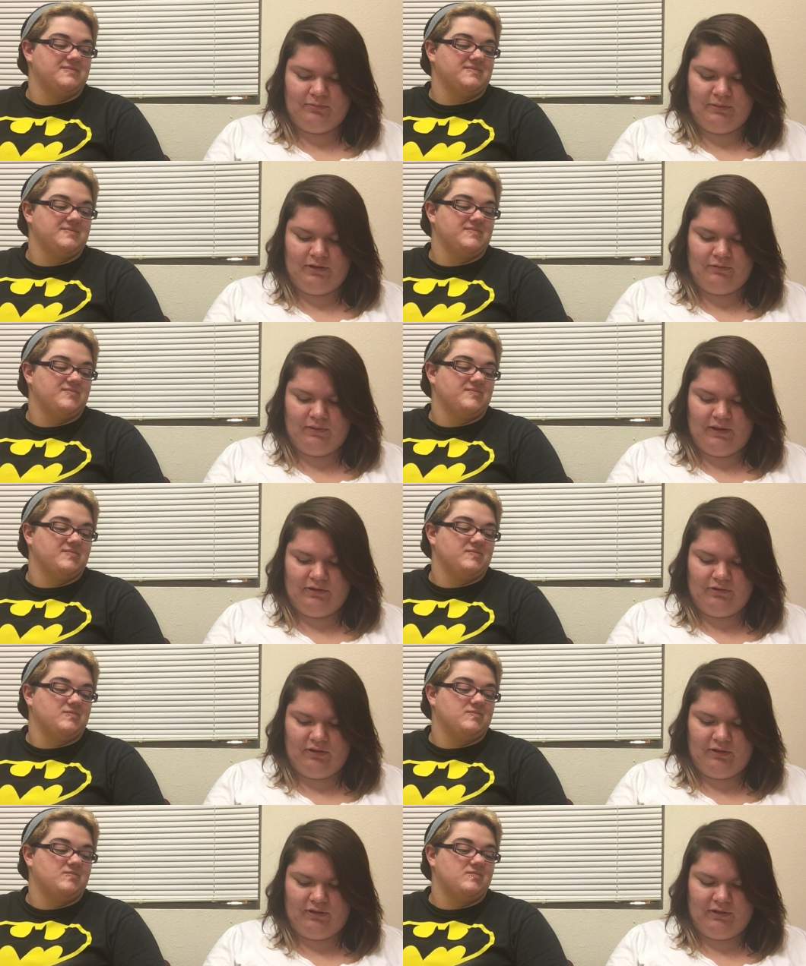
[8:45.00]
Speaker 1: explains why
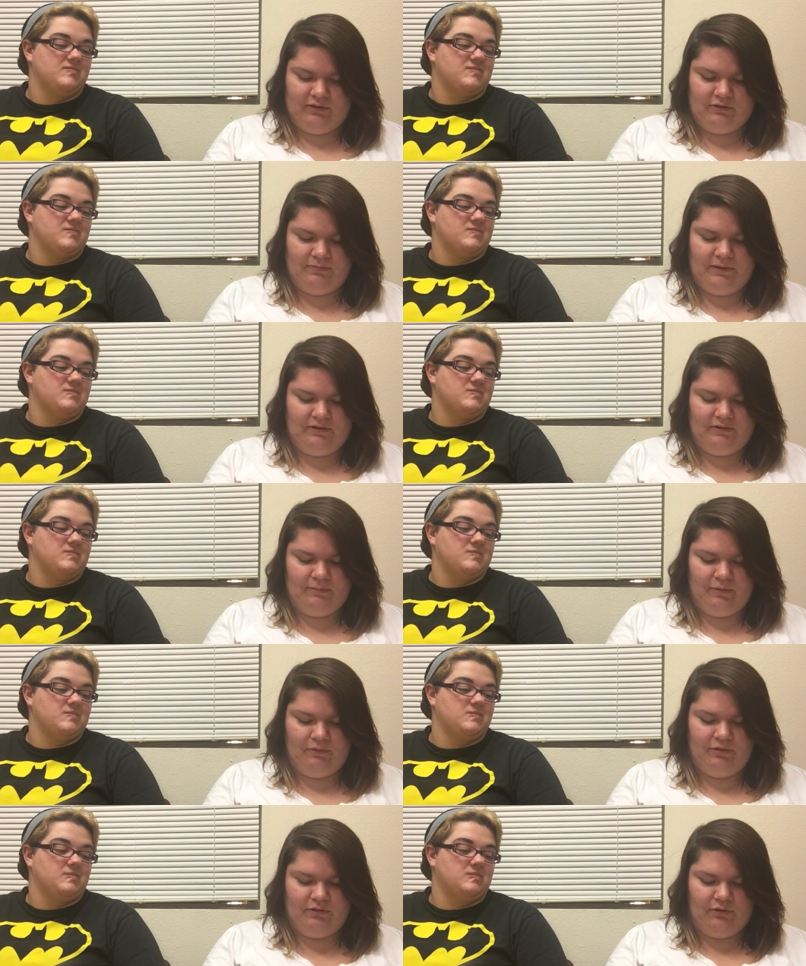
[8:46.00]
Angelica can speak to
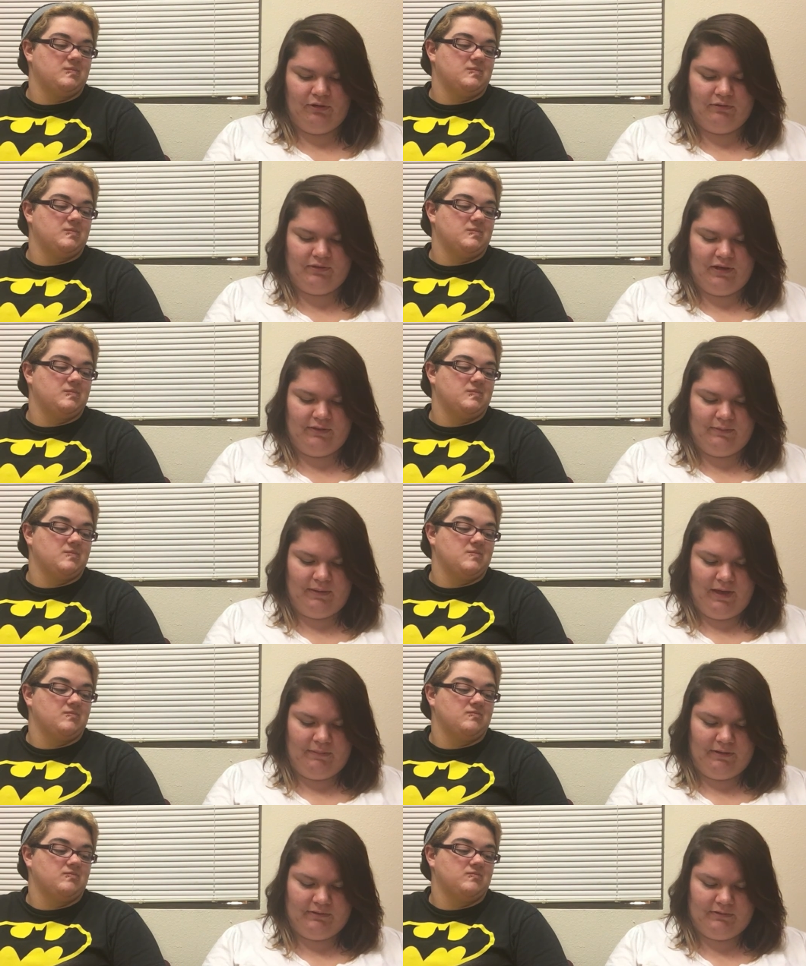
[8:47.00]
both adults and the
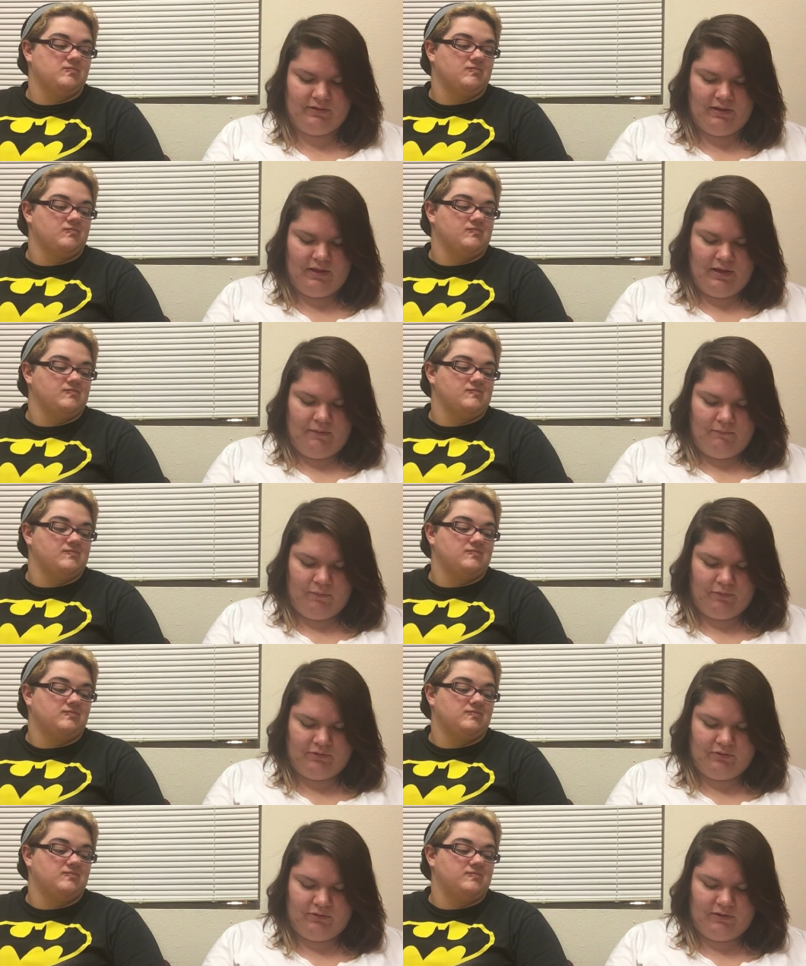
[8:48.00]
babies. We're
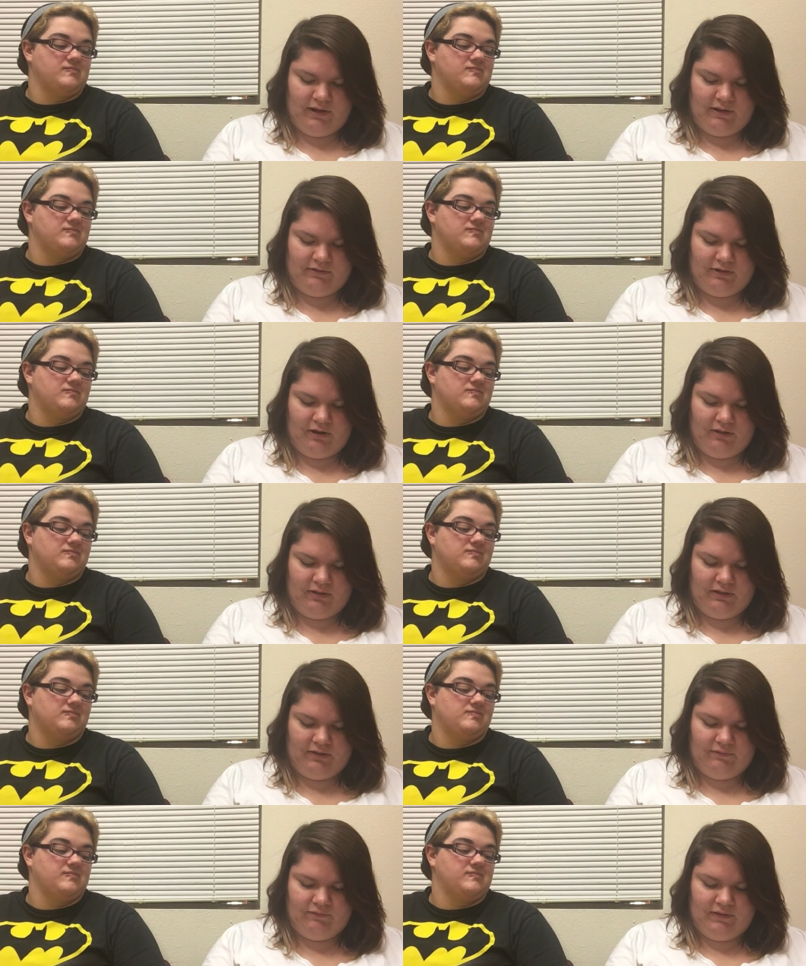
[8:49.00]
still not entirely
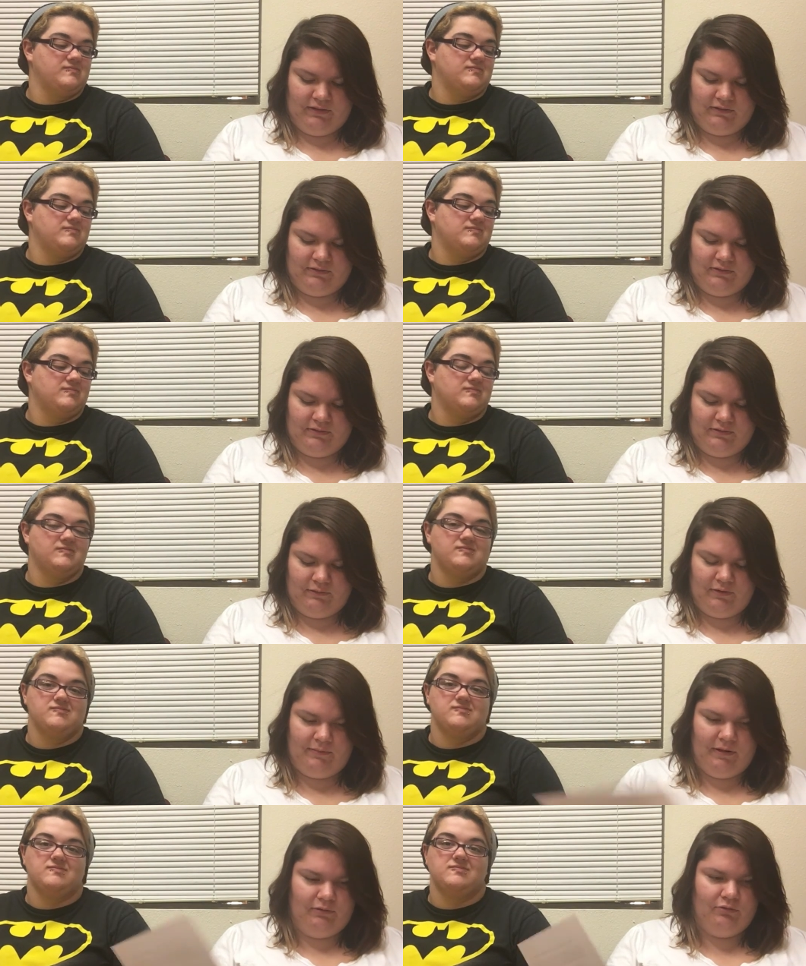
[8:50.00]
convinced.
Speaker 2: What
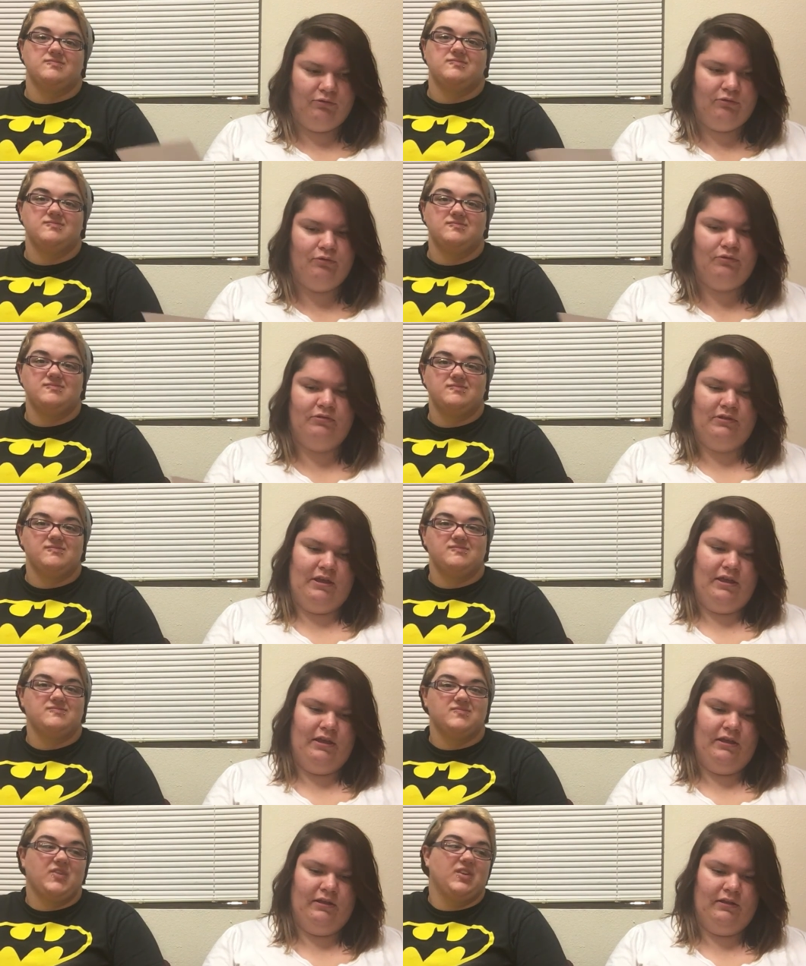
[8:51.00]
about
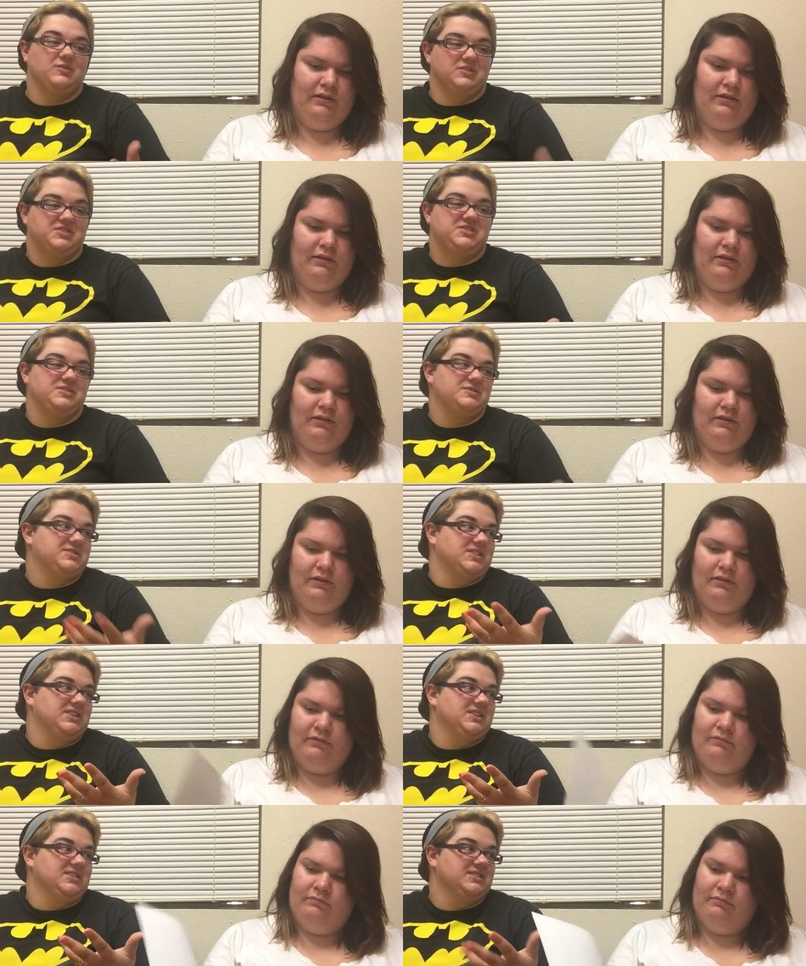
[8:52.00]
Susie? Which
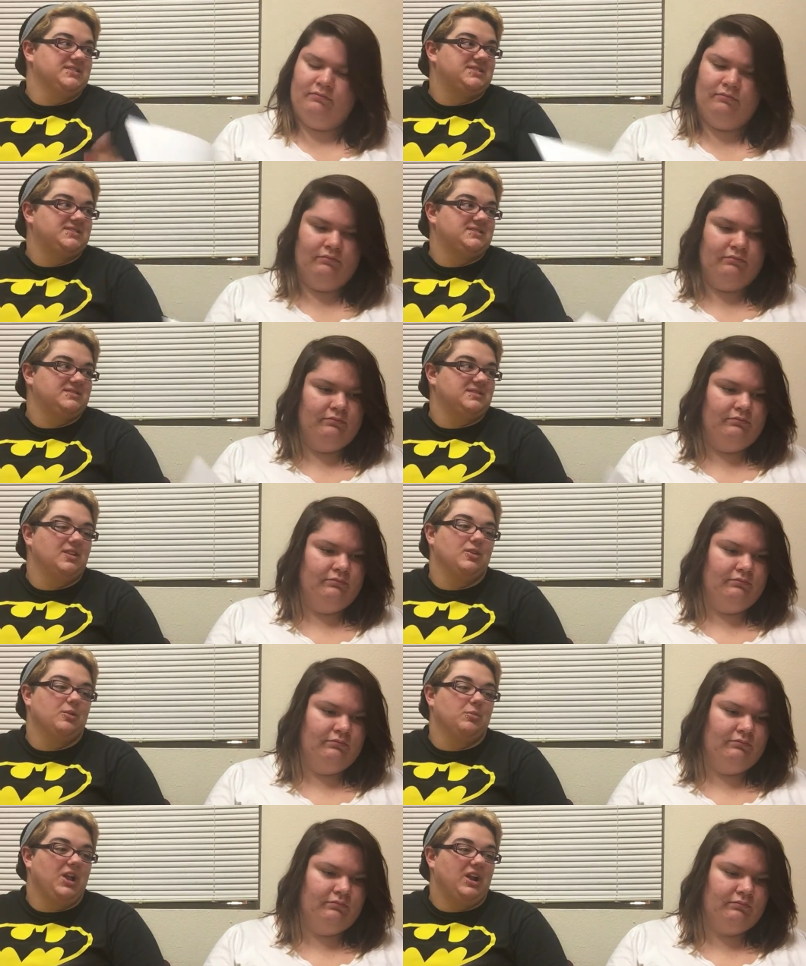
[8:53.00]
Susie is the
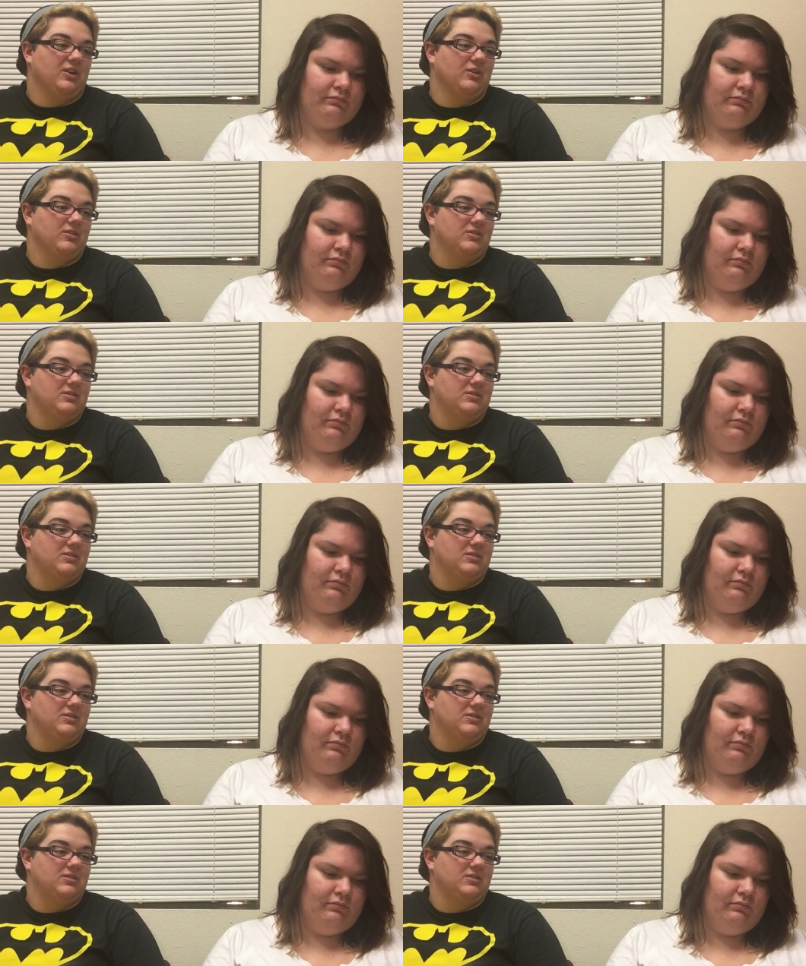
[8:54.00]
little black girl.